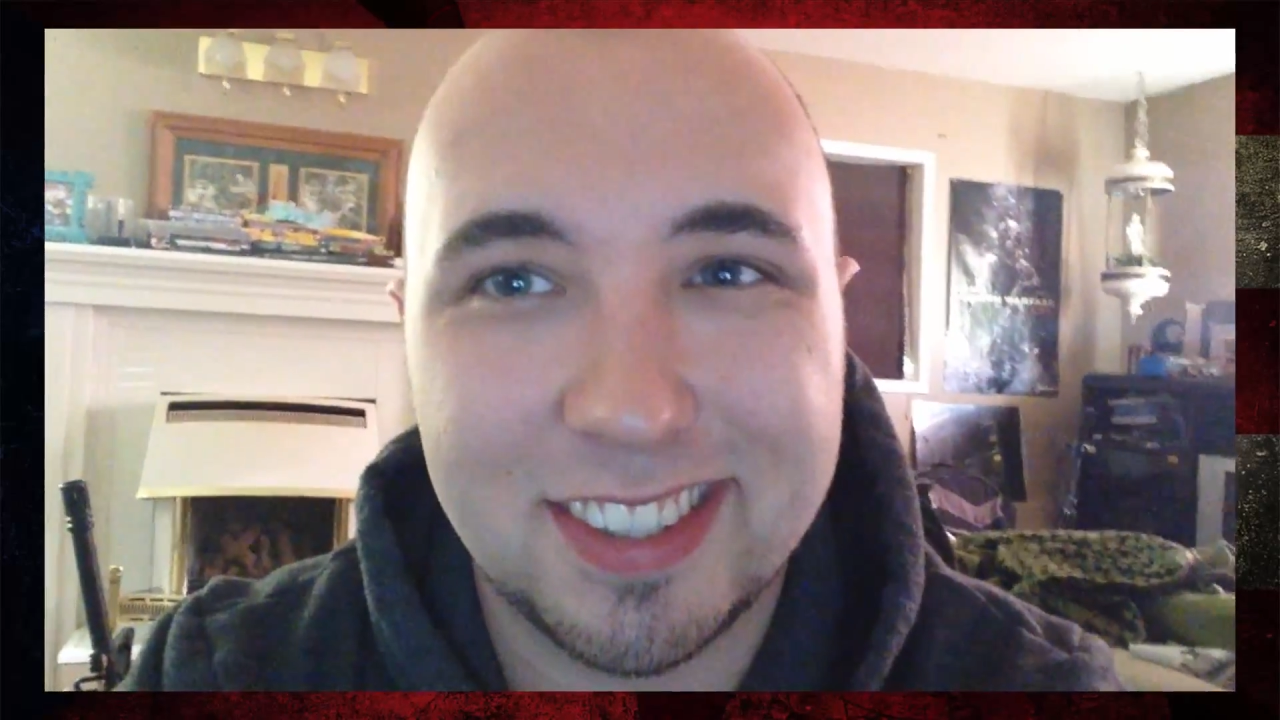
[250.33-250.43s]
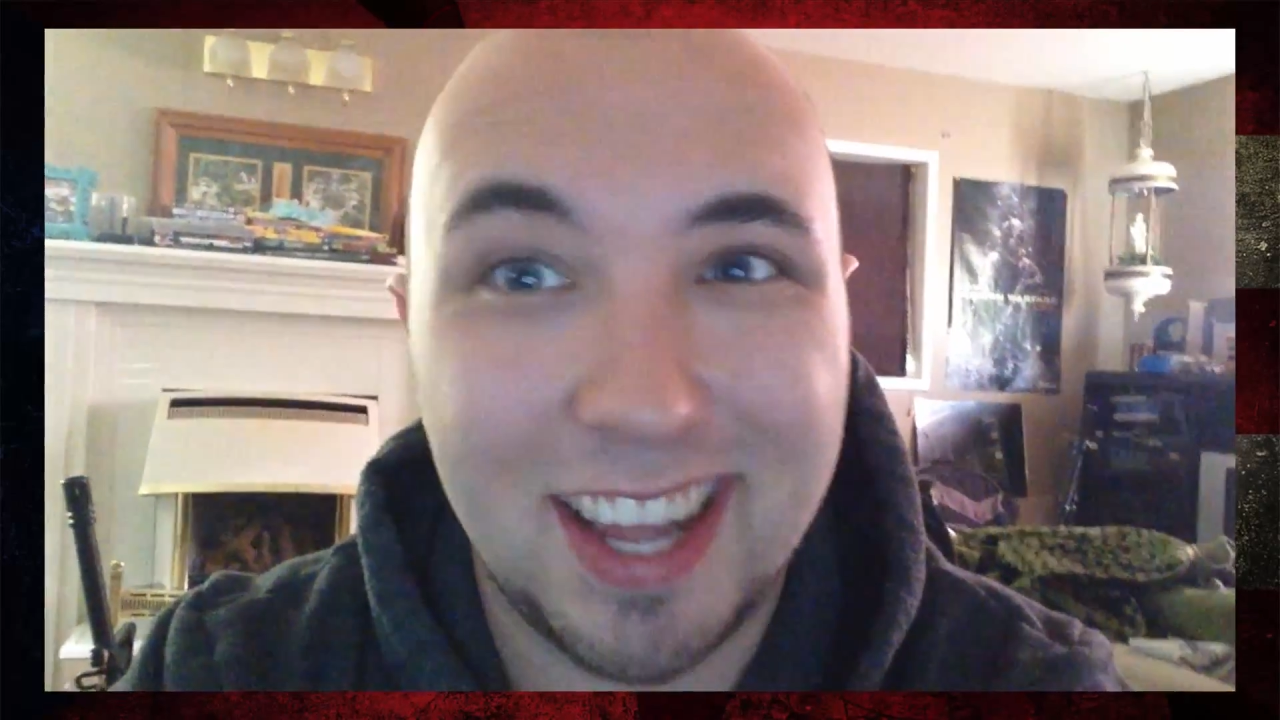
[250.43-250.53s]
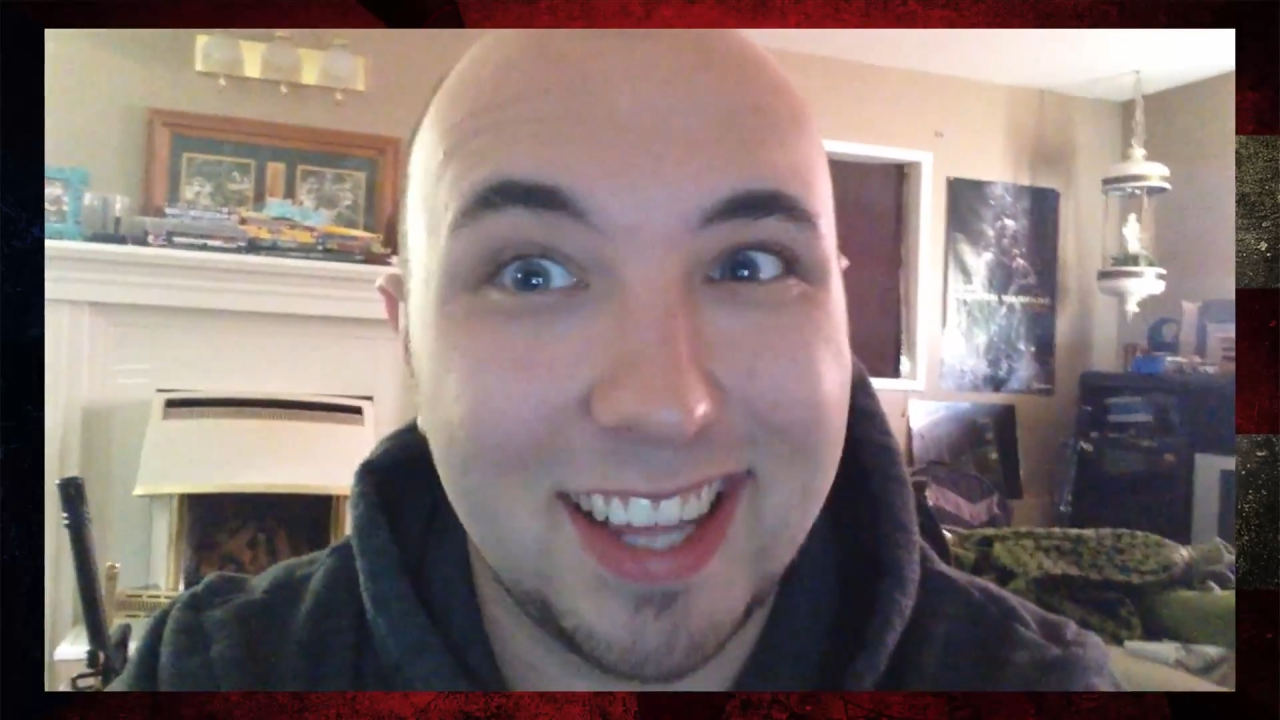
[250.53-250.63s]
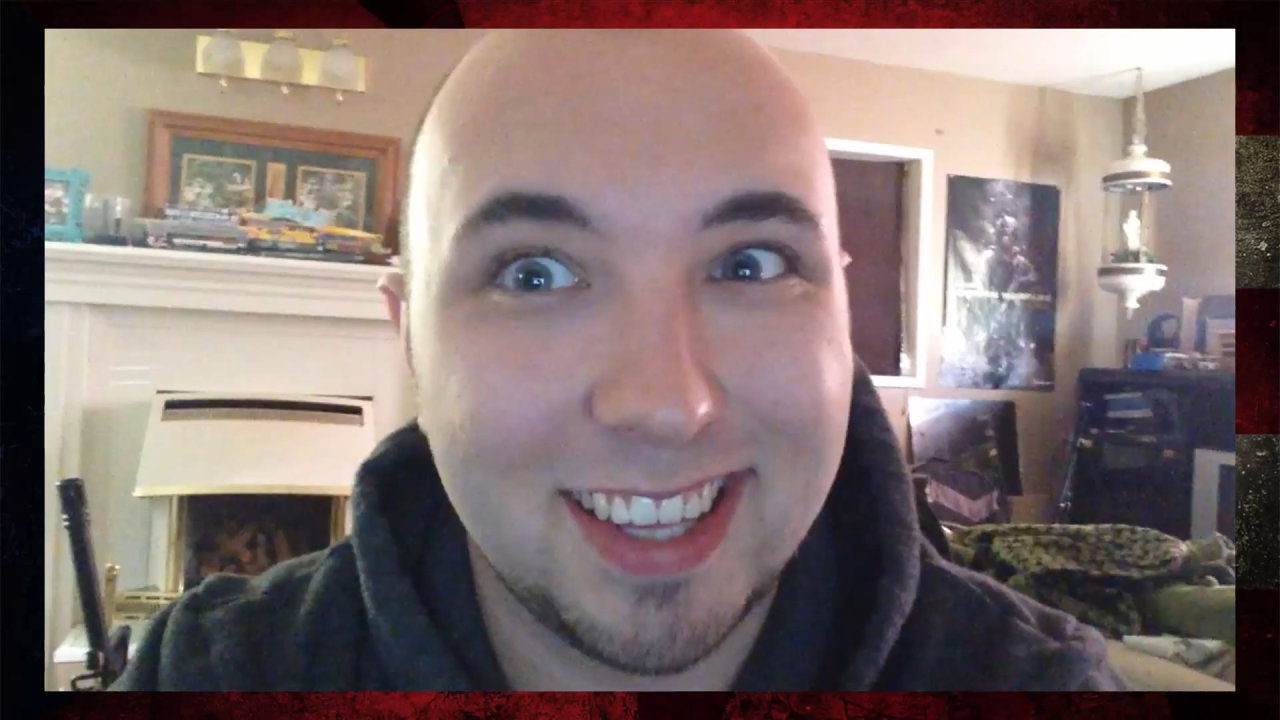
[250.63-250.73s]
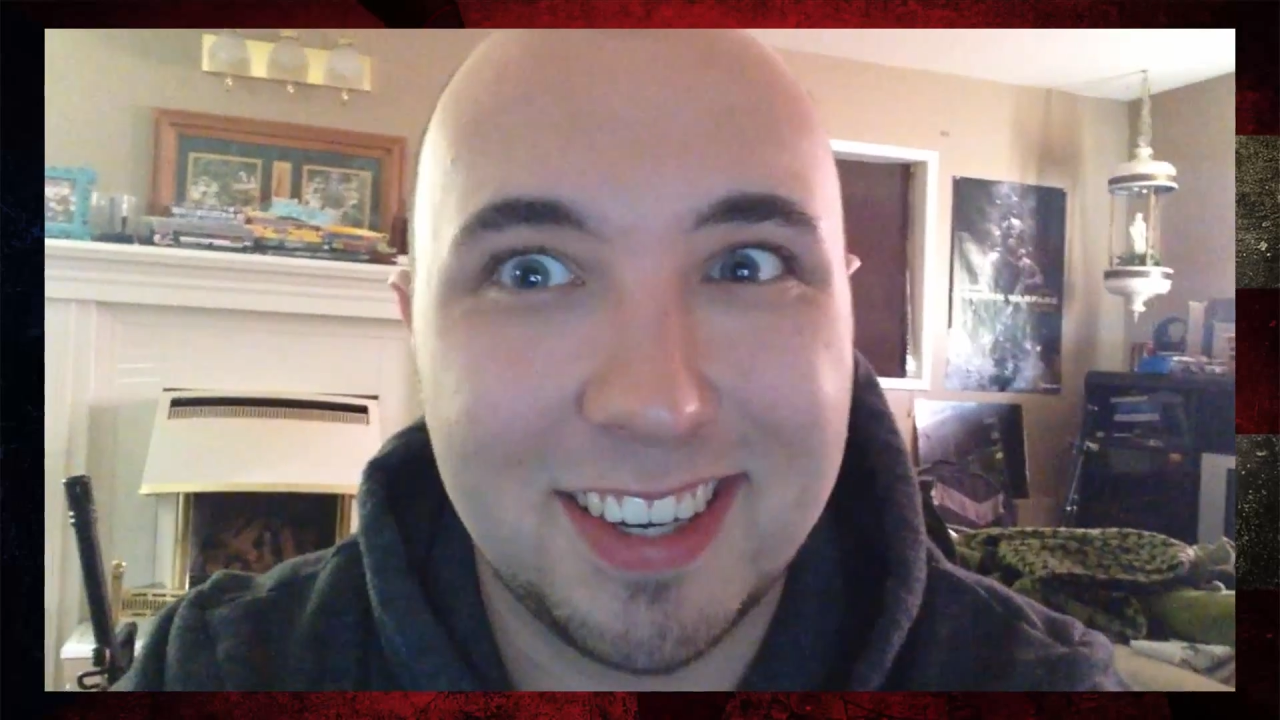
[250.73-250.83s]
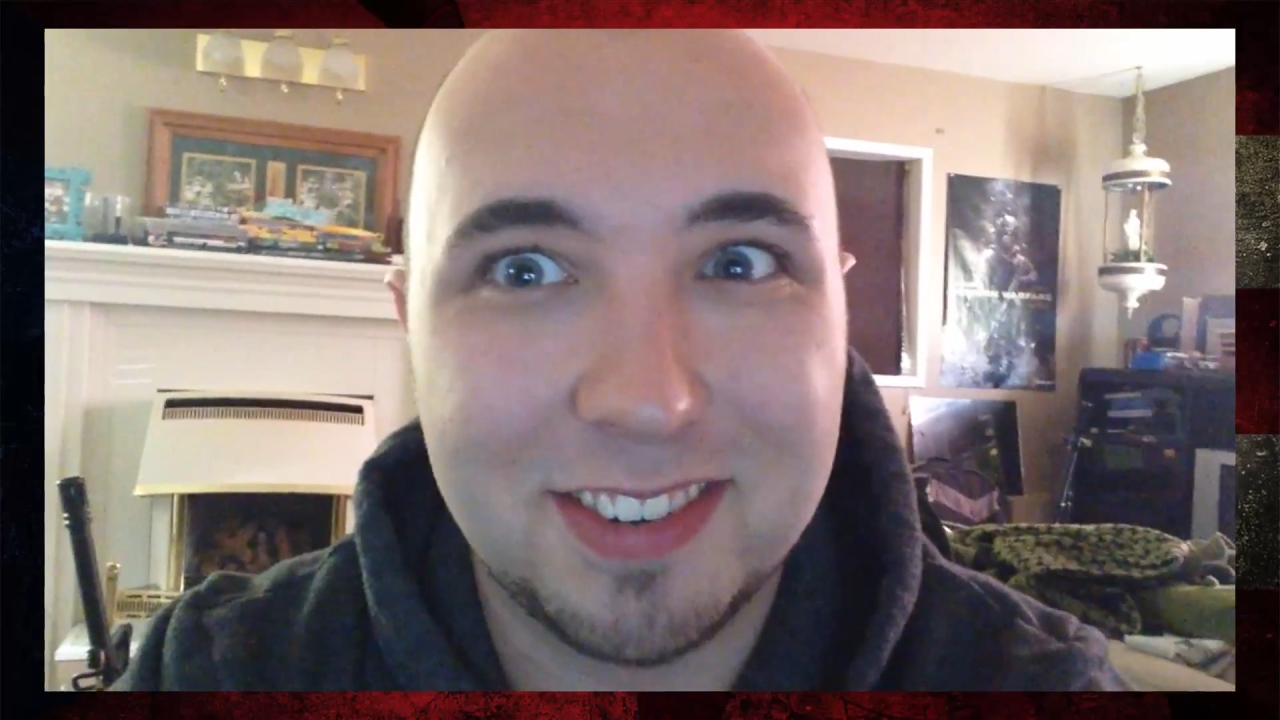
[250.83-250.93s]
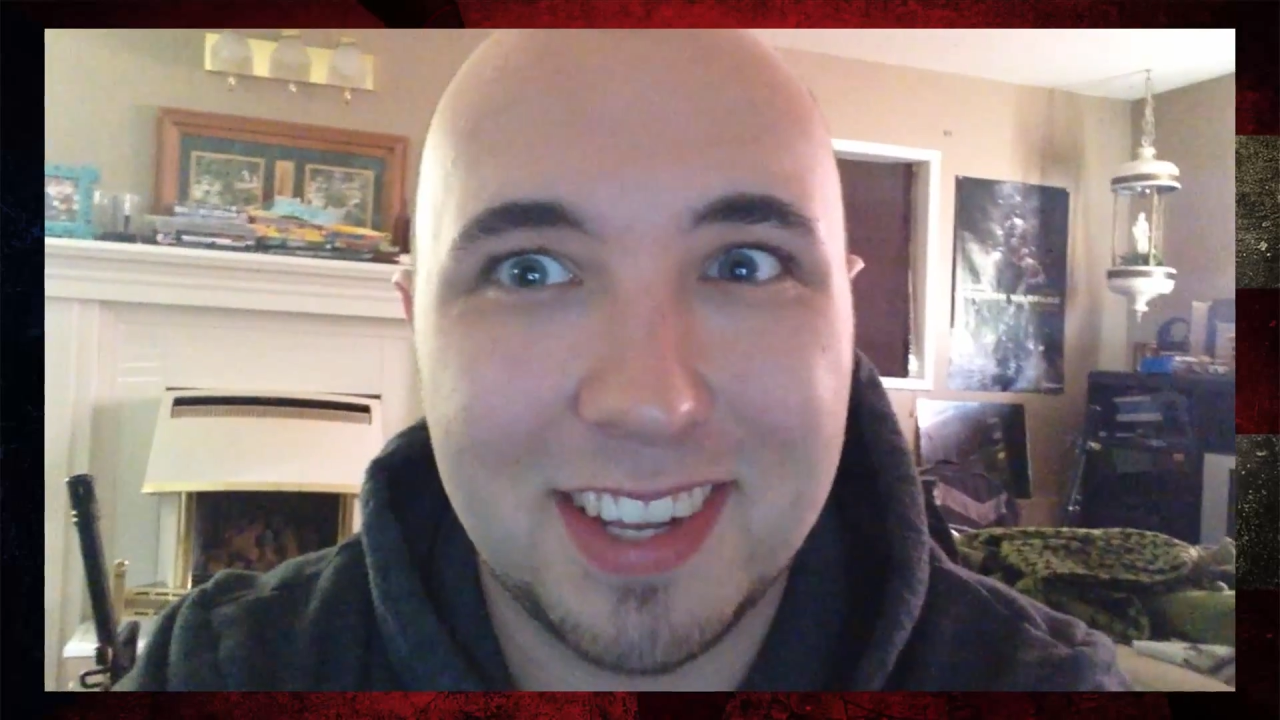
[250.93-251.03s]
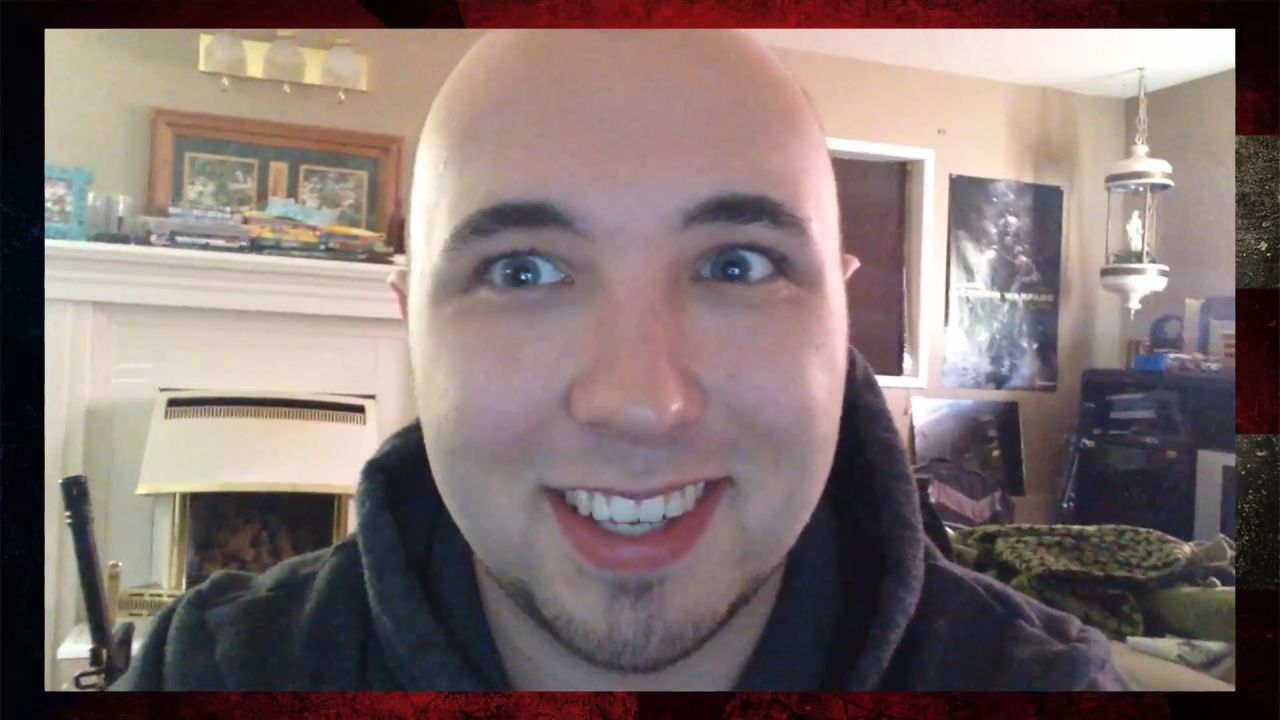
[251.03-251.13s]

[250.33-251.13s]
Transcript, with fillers: I love the